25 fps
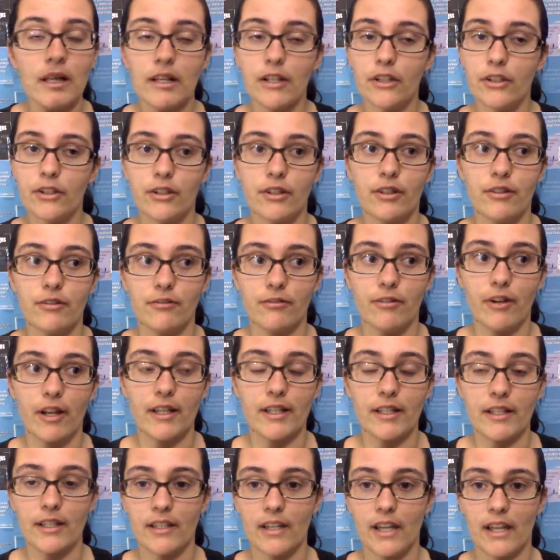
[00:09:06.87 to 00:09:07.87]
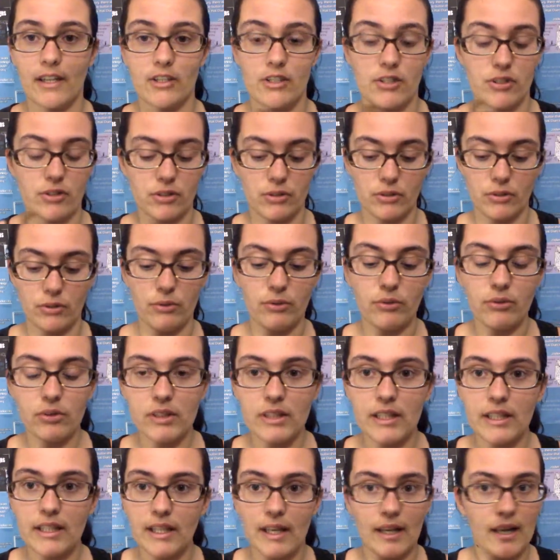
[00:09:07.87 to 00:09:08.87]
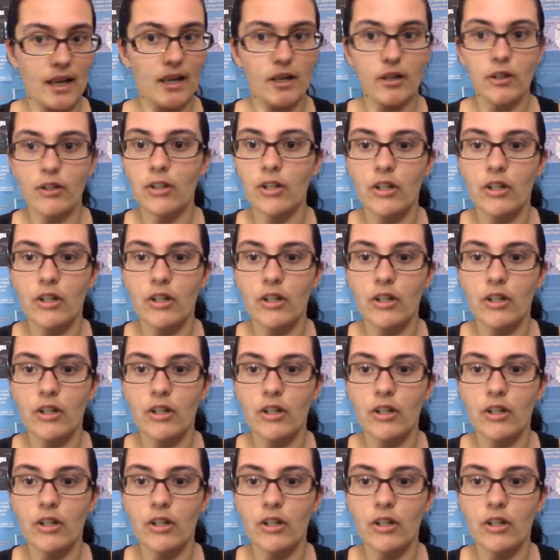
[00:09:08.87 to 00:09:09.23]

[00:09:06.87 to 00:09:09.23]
Couldn't find it. I just Googled it, and I